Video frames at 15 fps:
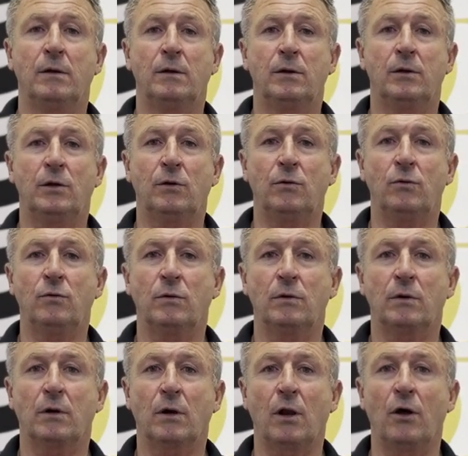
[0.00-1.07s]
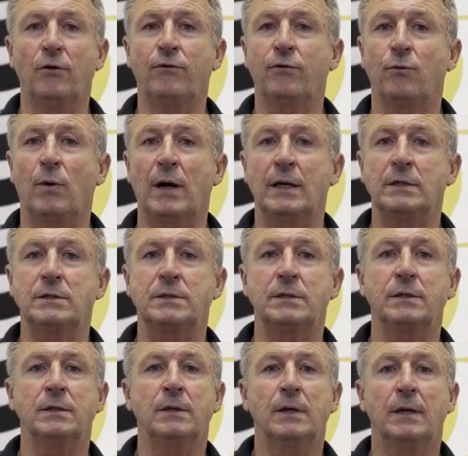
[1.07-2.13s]
you close your waste
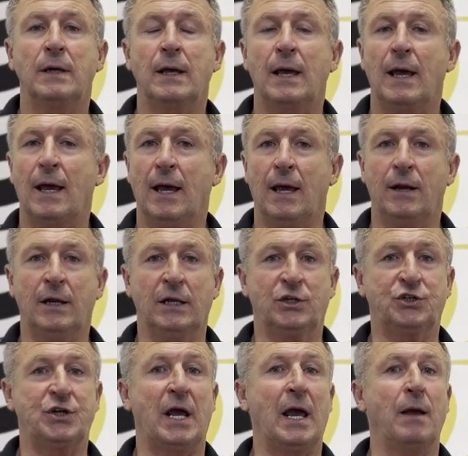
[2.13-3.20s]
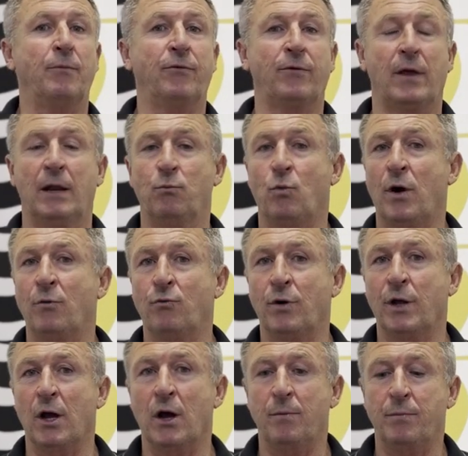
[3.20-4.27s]
and it jams and won't
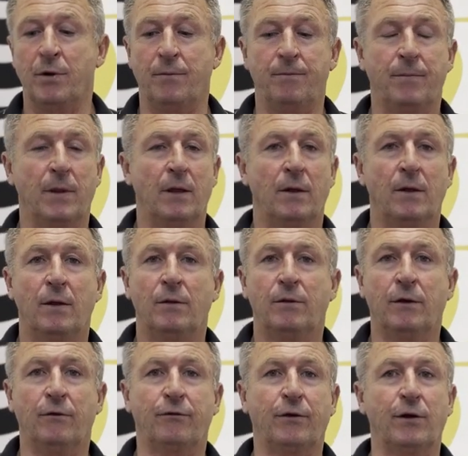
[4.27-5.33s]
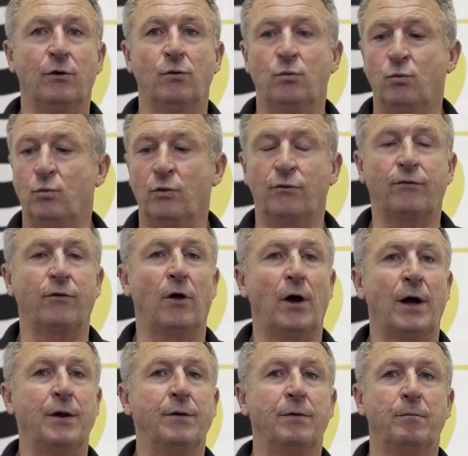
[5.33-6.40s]
reopen. The acetyl will
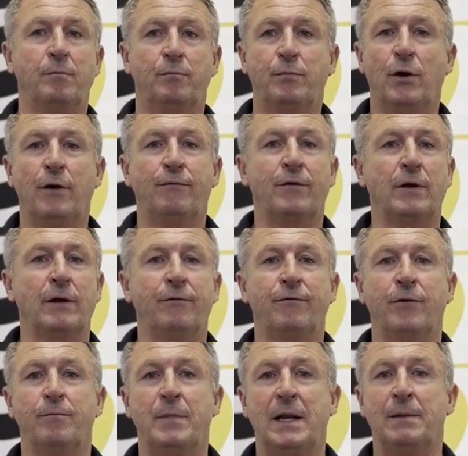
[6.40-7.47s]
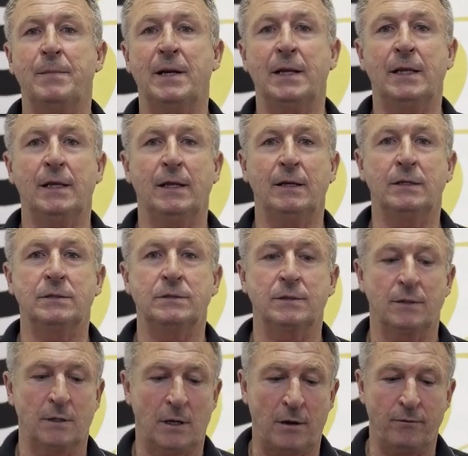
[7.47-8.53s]
slide perfectly for many, many years
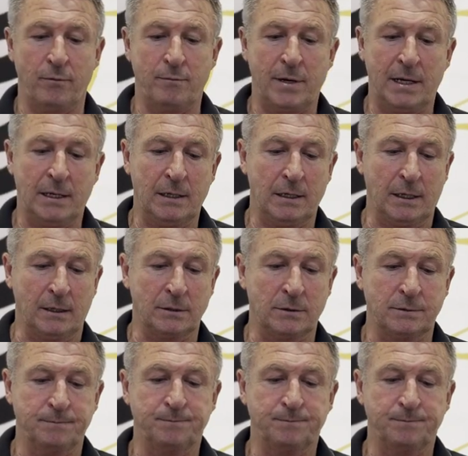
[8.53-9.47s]
over many clicks.